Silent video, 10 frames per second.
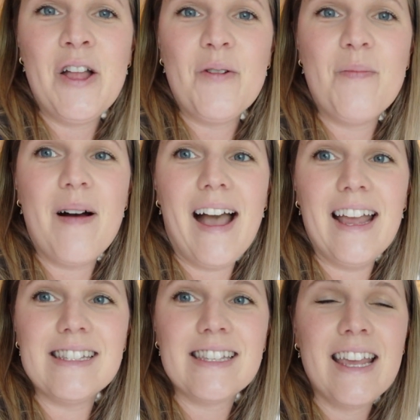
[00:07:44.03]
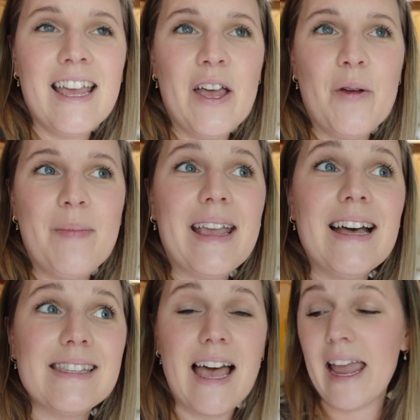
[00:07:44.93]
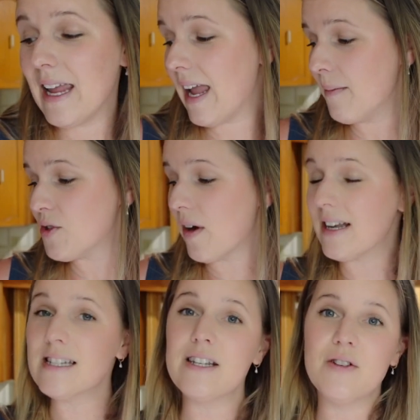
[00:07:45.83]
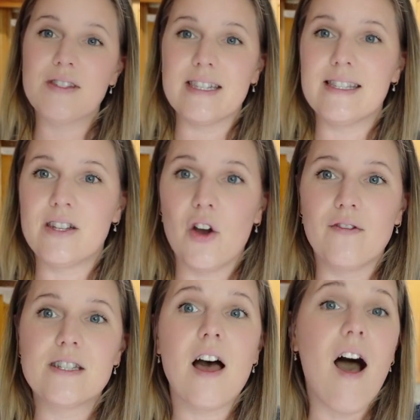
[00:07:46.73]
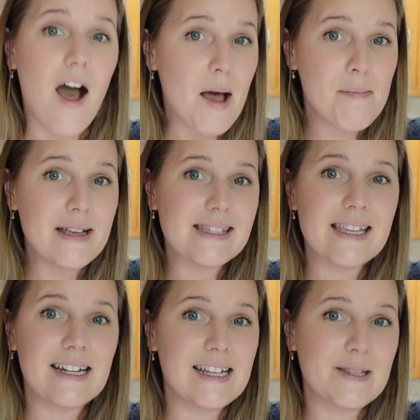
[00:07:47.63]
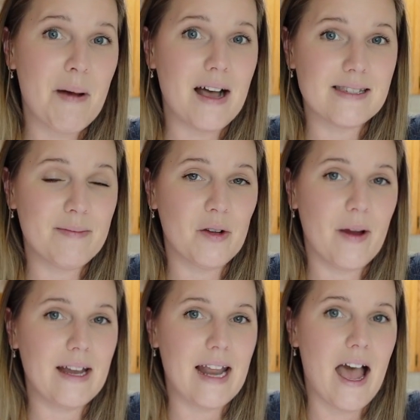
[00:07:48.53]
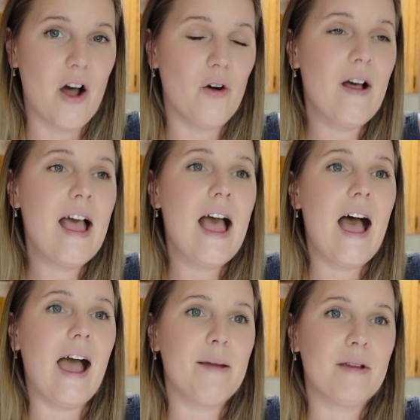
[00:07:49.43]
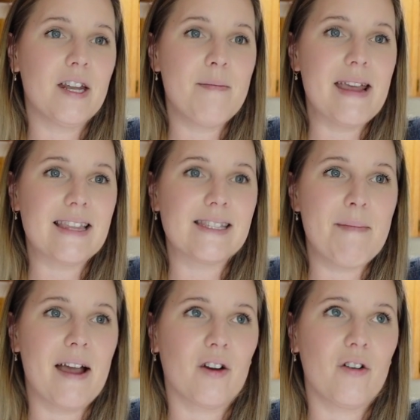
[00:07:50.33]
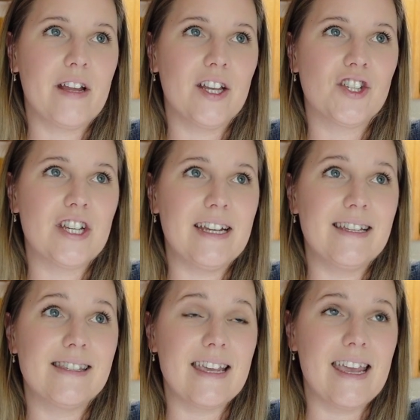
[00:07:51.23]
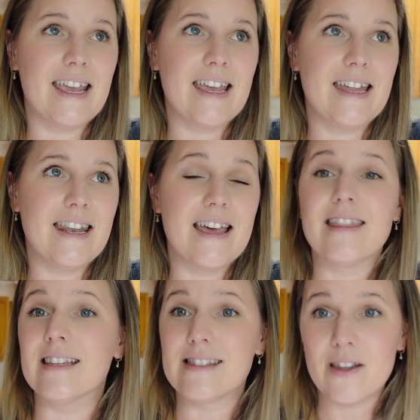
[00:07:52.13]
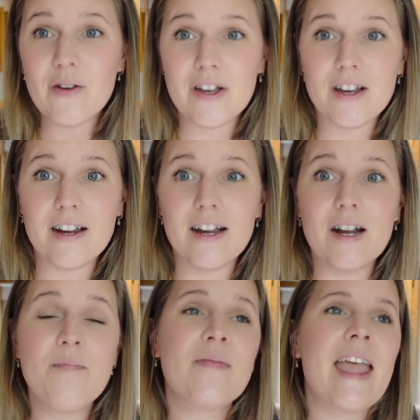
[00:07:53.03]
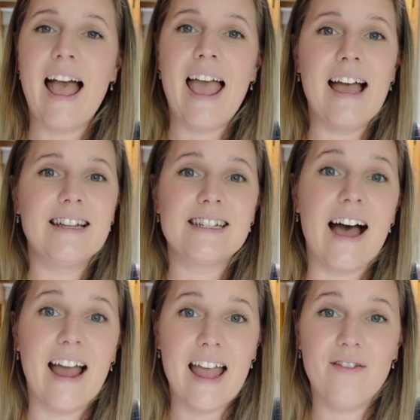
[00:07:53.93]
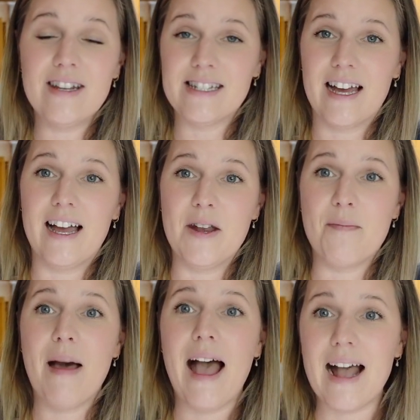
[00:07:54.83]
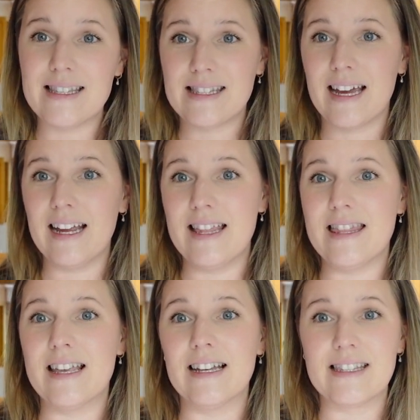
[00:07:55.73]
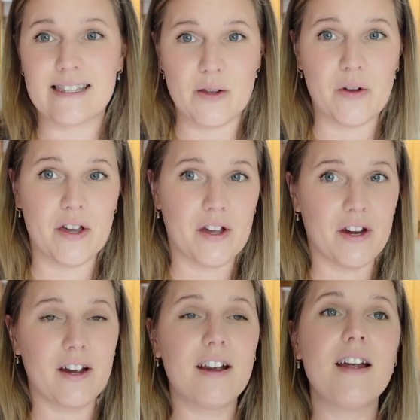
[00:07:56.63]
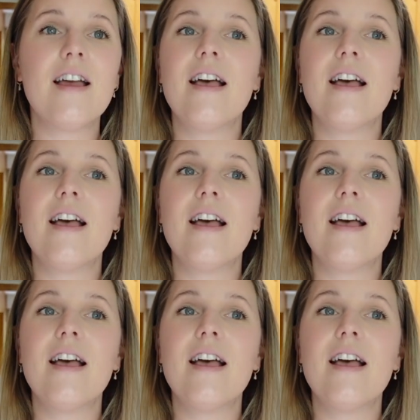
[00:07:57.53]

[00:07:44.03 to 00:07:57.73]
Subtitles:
But because I'm trying to use the stove top as little as possible right now, I'm gonna make this macaroni and cheese in the slow cooker. And I haven't done pasta in the slow cooker